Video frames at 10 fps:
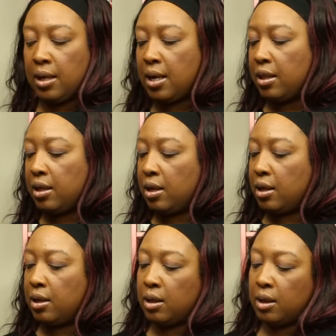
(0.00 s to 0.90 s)
And
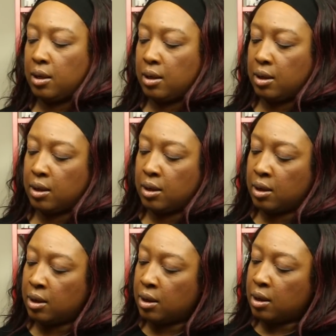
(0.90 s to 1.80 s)
then
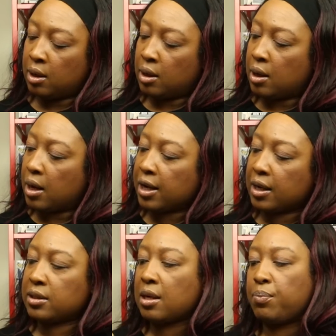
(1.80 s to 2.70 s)
I
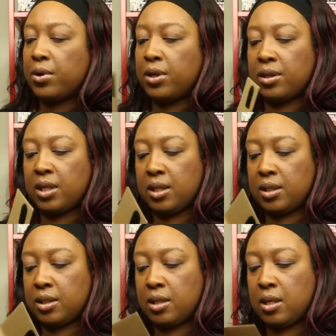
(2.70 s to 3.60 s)
guess I put
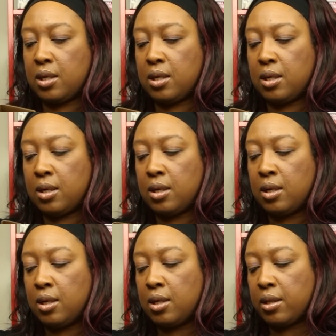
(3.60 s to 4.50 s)
this
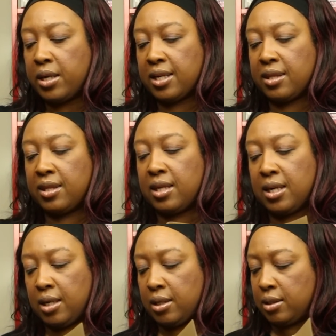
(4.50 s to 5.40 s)
like
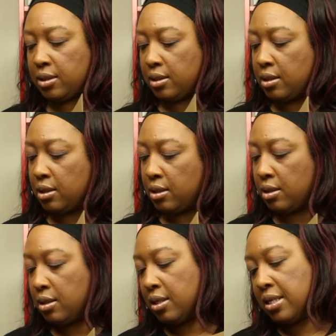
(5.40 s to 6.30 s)
this.
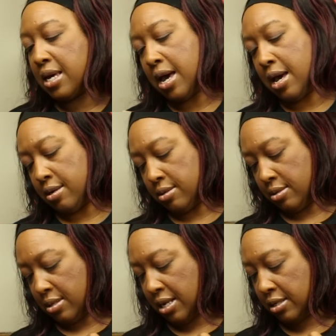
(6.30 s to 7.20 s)
Yeah,
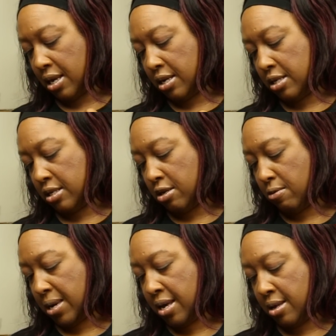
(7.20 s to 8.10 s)
that's how you
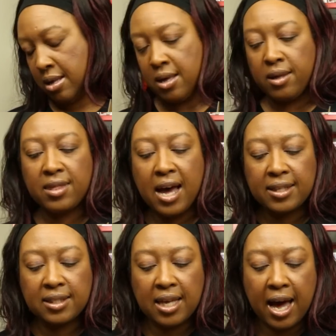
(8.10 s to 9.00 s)
do it.
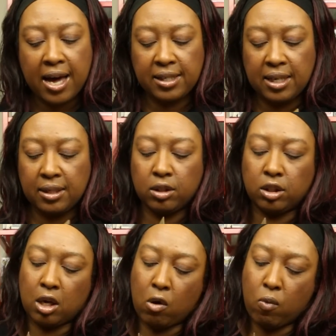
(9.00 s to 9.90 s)
That's how you
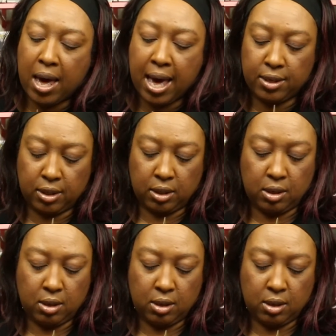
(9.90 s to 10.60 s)
do it.